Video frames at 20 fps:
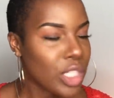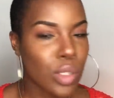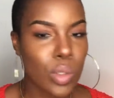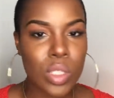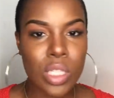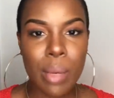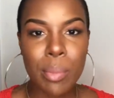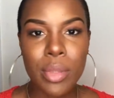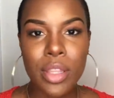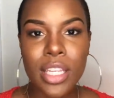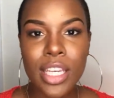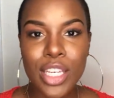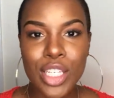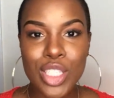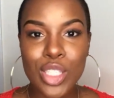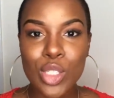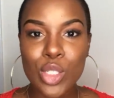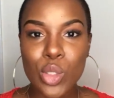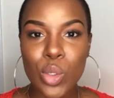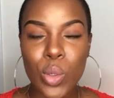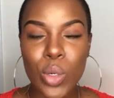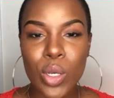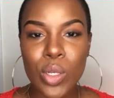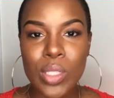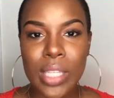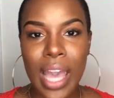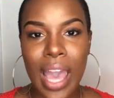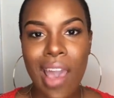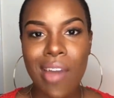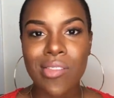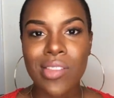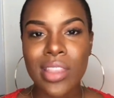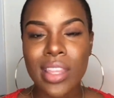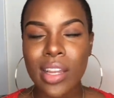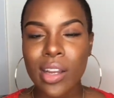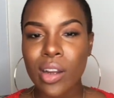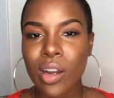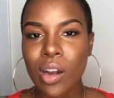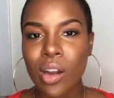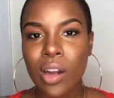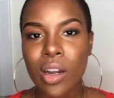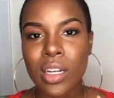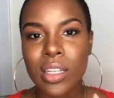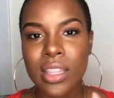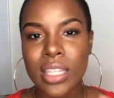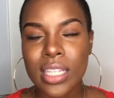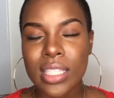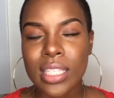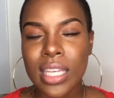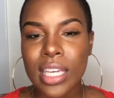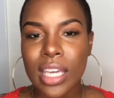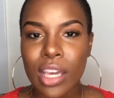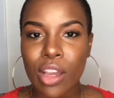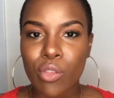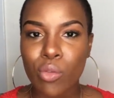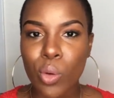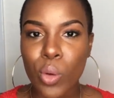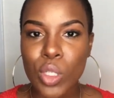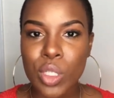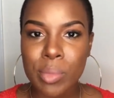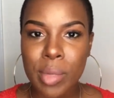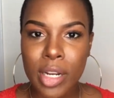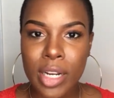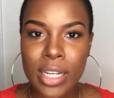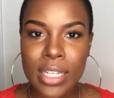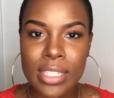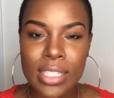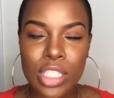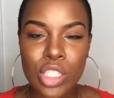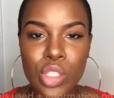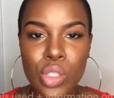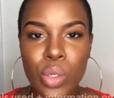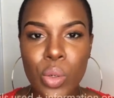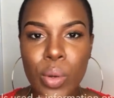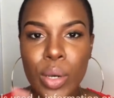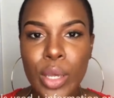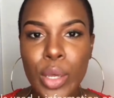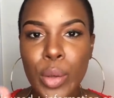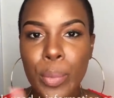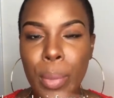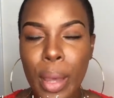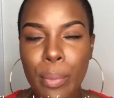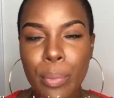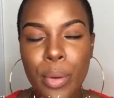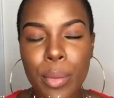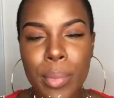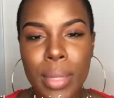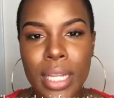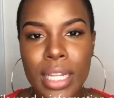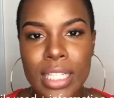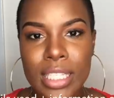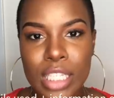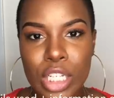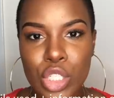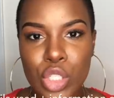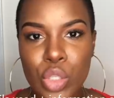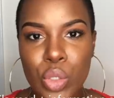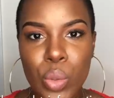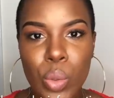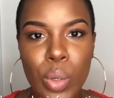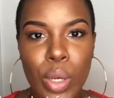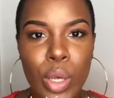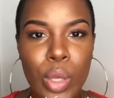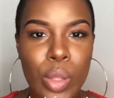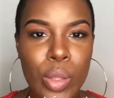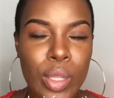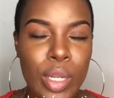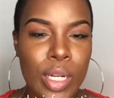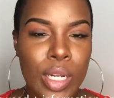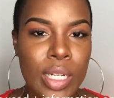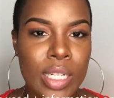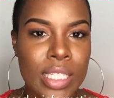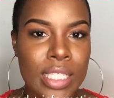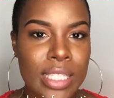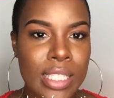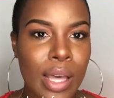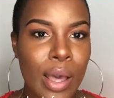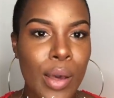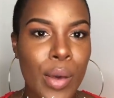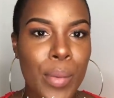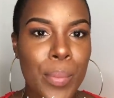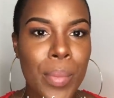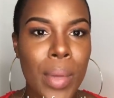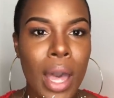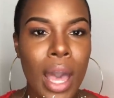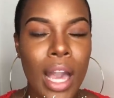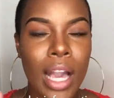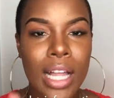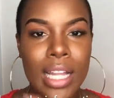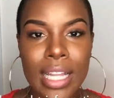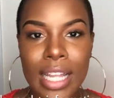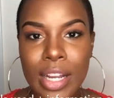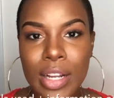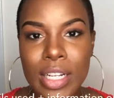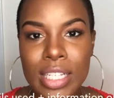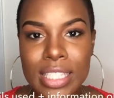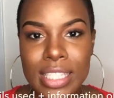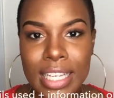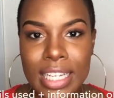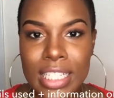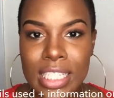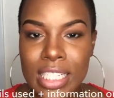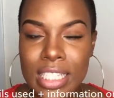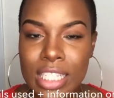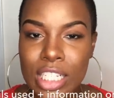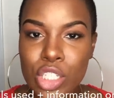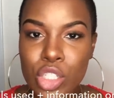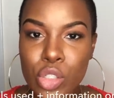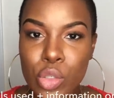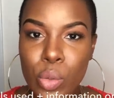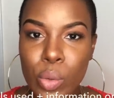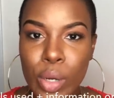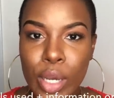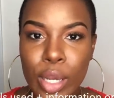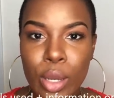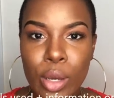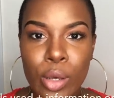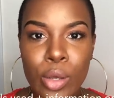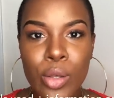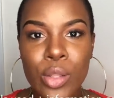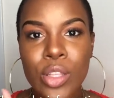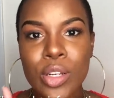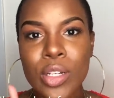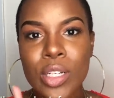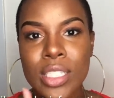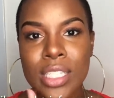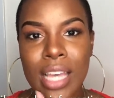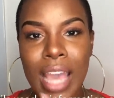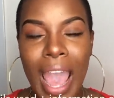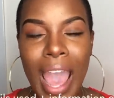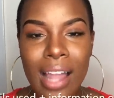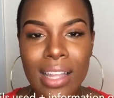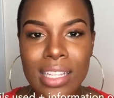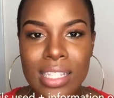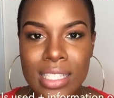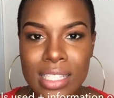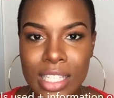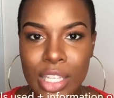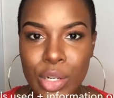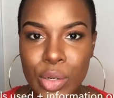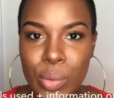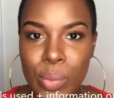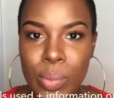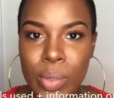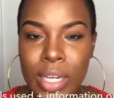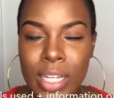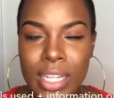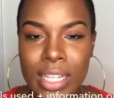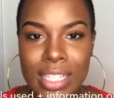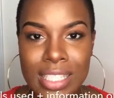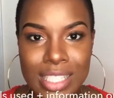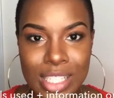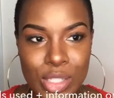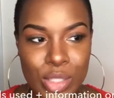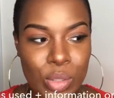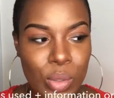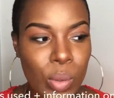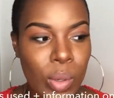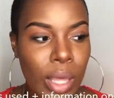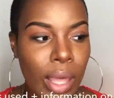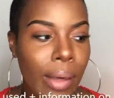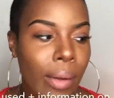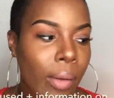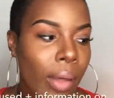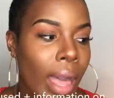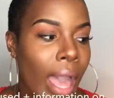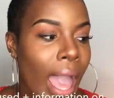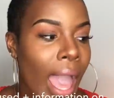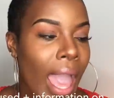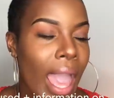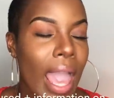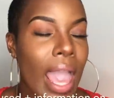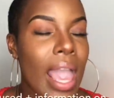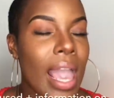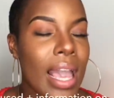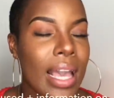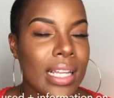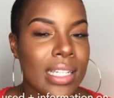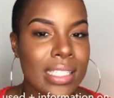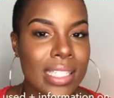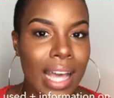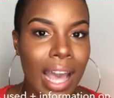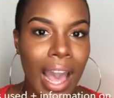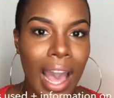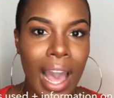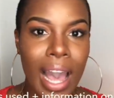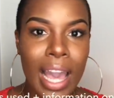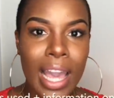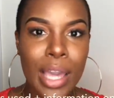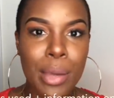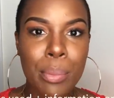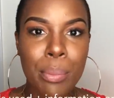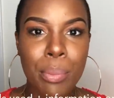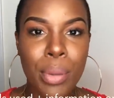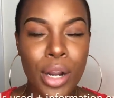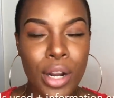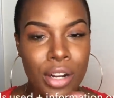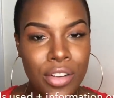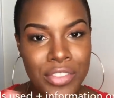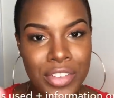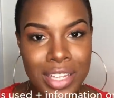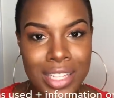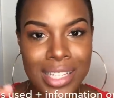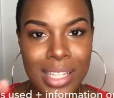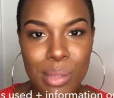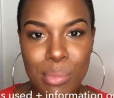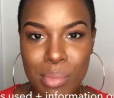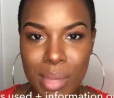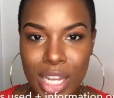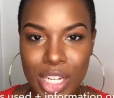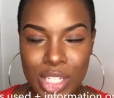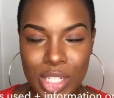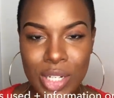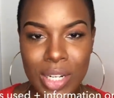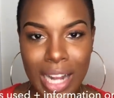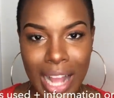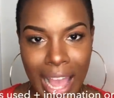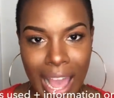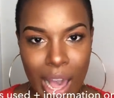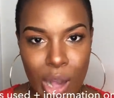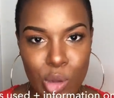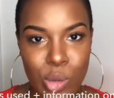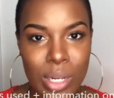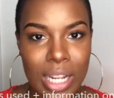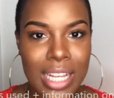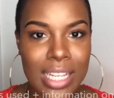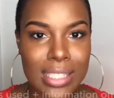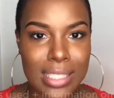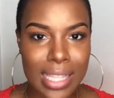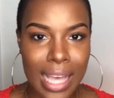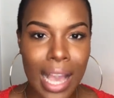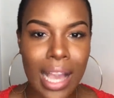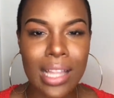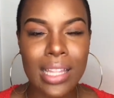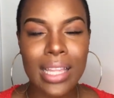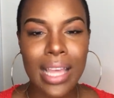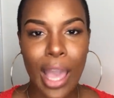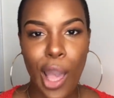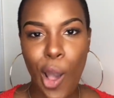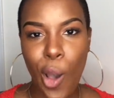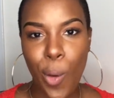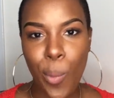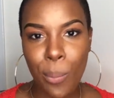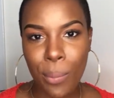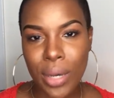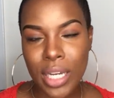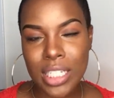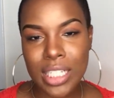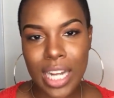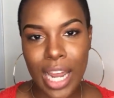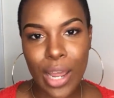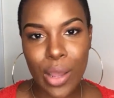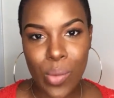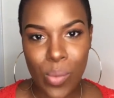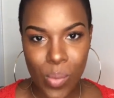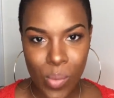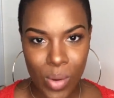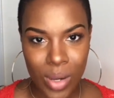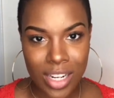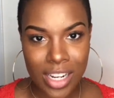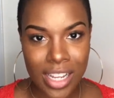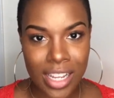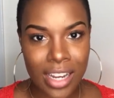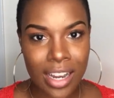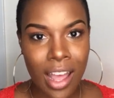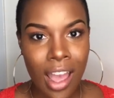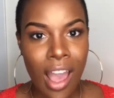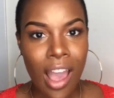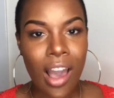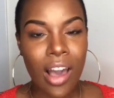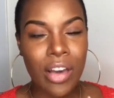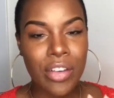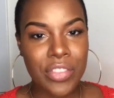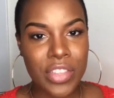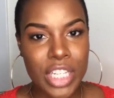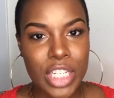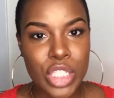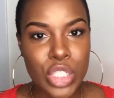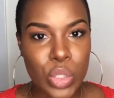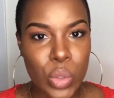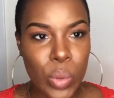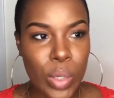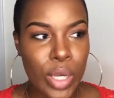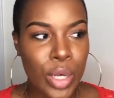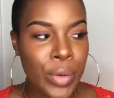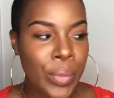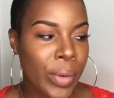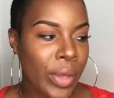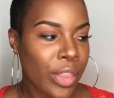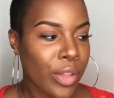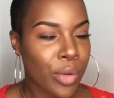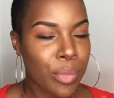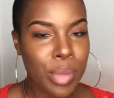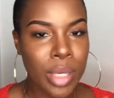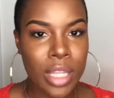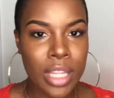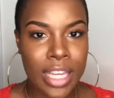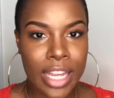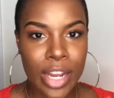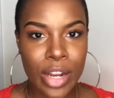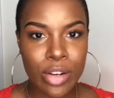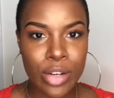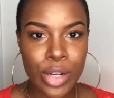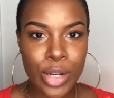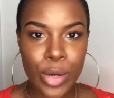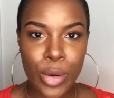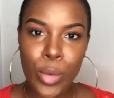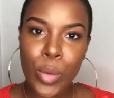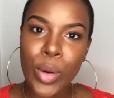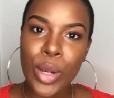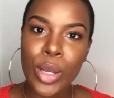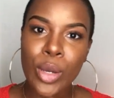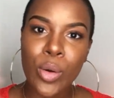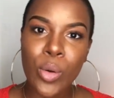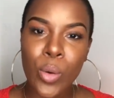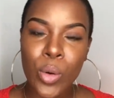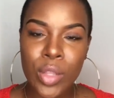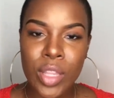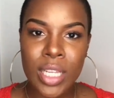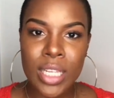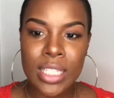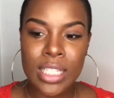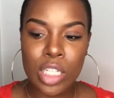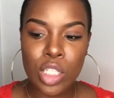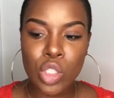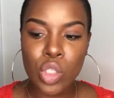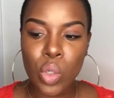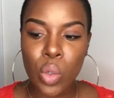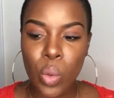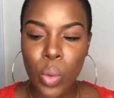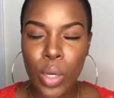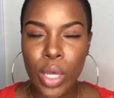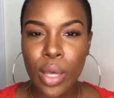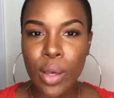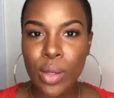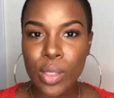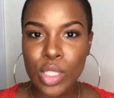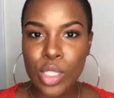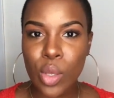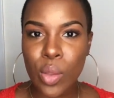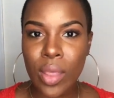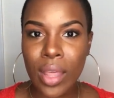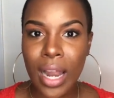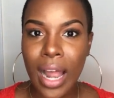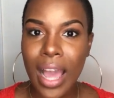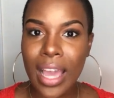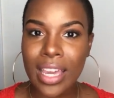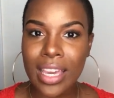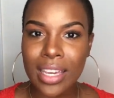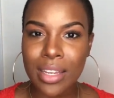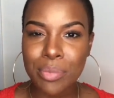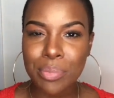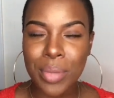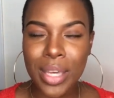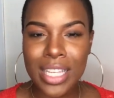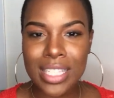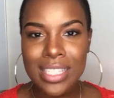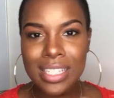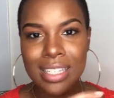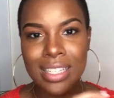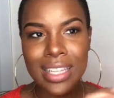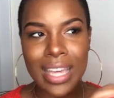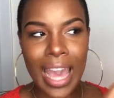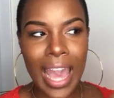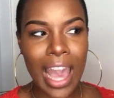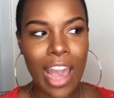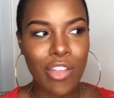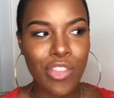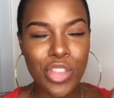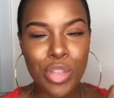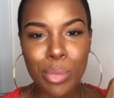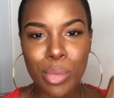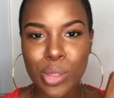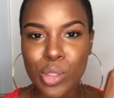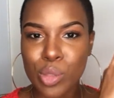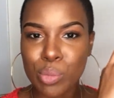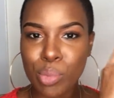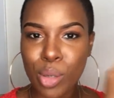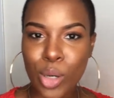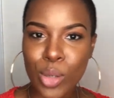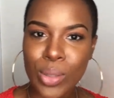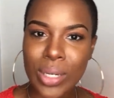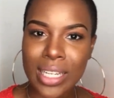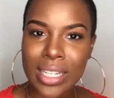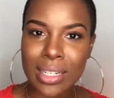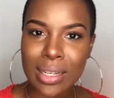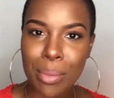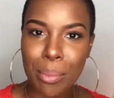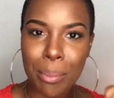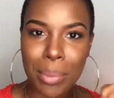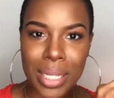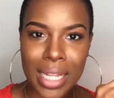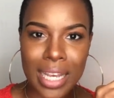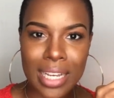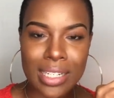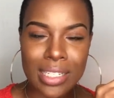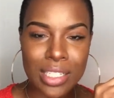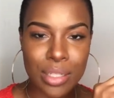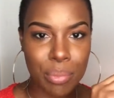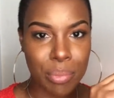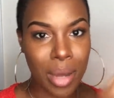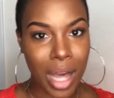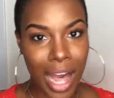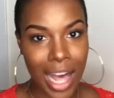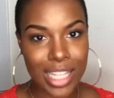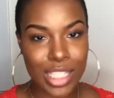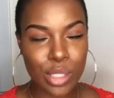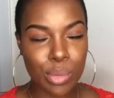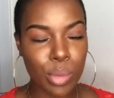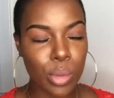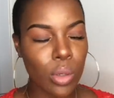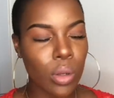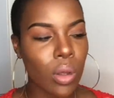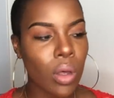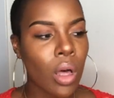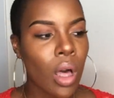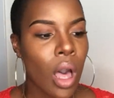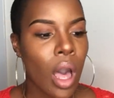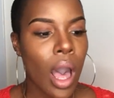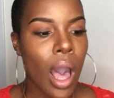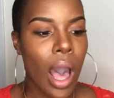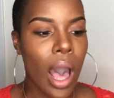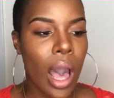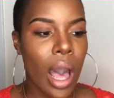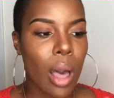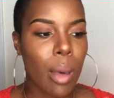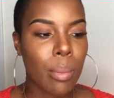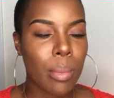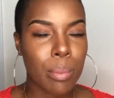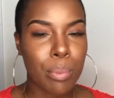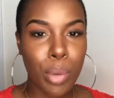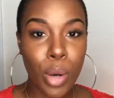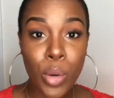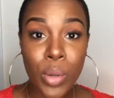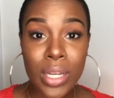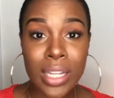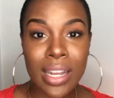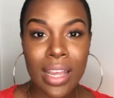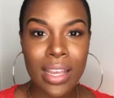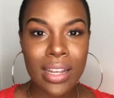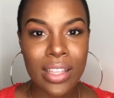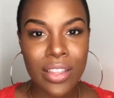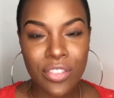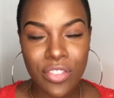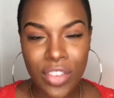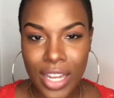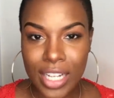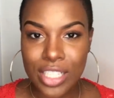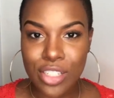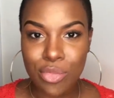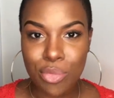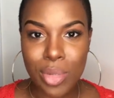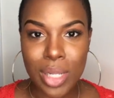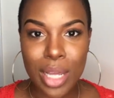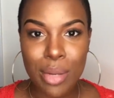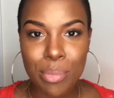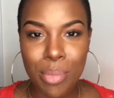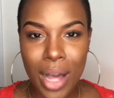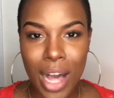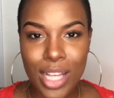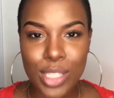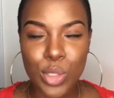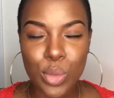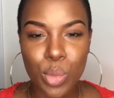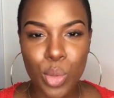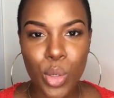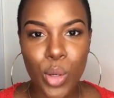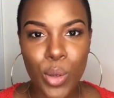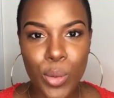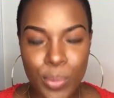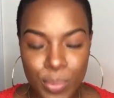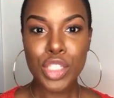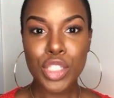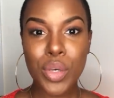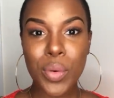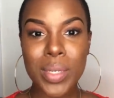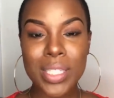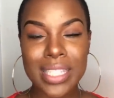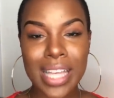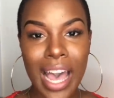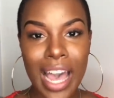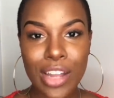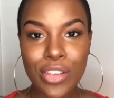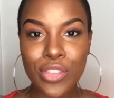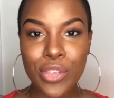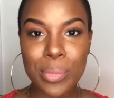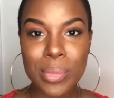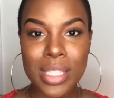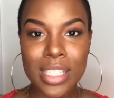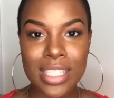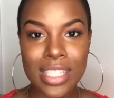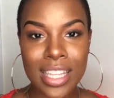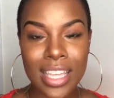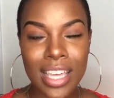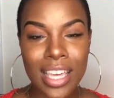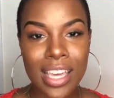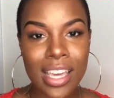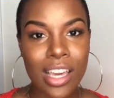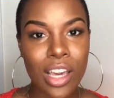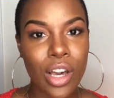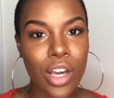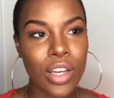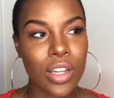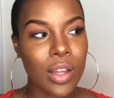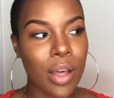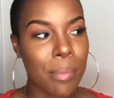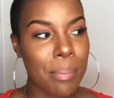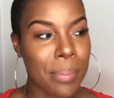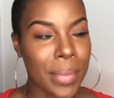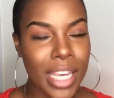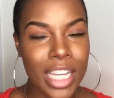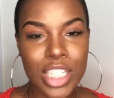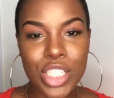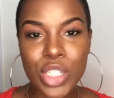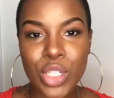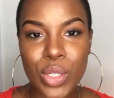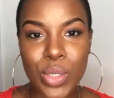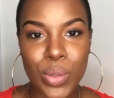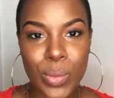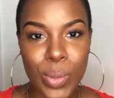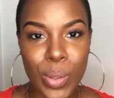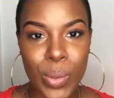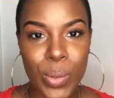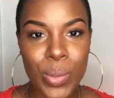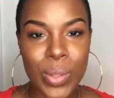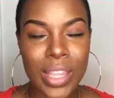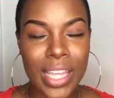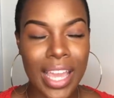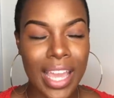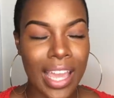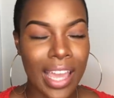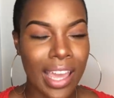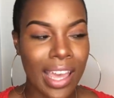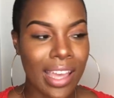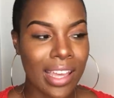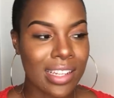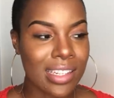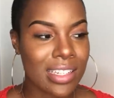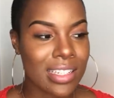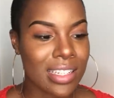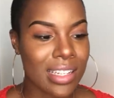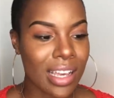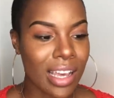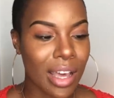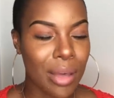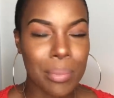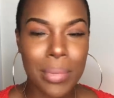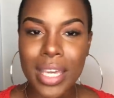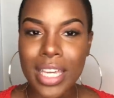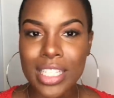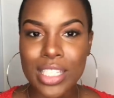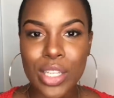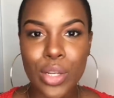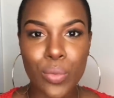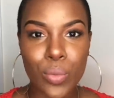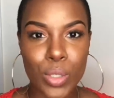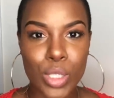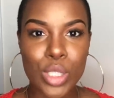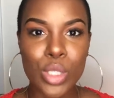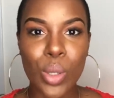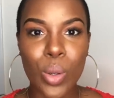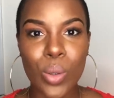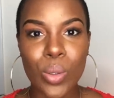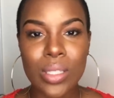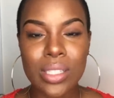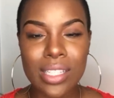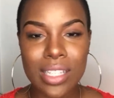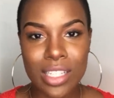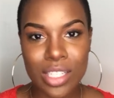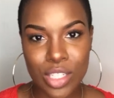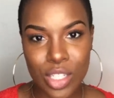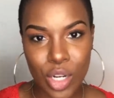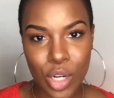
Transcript: So some of the essential oils I have in there are things like rosemary essential oil, peppermint essential oil, there's some clary sage essential oil, there's atlas cedarwood essential oil, and I perfectly measured out exactly how much I wanted of each oil, whether it be the carrier oil or the essential oil, so that I could basically have the most potent blend possible, um, potent and effective blend possible. So so aside from seeing major growth and amazing results in